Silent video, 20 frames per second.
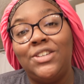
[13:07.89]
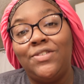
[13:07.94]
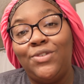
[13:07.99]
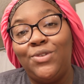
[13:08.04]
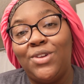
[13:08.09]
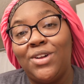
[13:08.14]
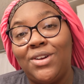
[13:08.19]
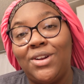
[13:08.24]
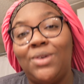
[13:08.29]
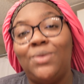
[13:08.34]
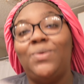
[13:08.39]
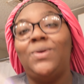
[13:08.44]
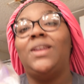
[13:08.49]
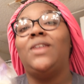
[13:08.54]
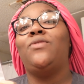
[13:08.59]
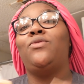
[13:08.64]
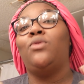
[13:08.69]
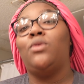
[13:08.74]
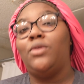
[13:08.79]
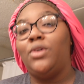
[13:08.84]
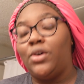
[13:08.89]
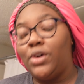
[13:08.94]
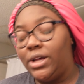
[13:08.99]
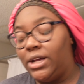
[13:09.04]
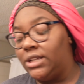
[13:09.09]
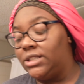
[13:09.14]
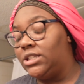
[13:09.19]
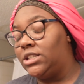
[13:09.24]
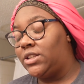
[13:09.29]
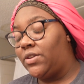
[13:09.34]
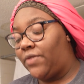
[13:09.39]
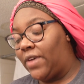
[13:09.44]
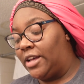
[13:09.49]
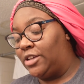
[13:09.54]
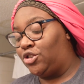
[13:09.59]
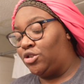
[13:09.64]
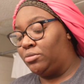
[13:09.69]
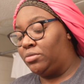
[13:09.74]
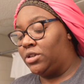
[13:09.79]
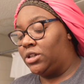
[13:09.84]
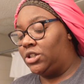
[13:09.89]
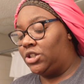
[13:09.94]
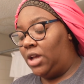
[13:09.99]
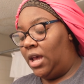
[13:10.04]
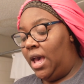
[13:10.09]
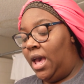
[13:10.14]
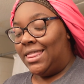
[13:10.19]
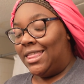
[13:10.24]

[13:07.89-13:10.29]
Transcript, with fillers: If you don't know what a Foreo is, it's a facial brush.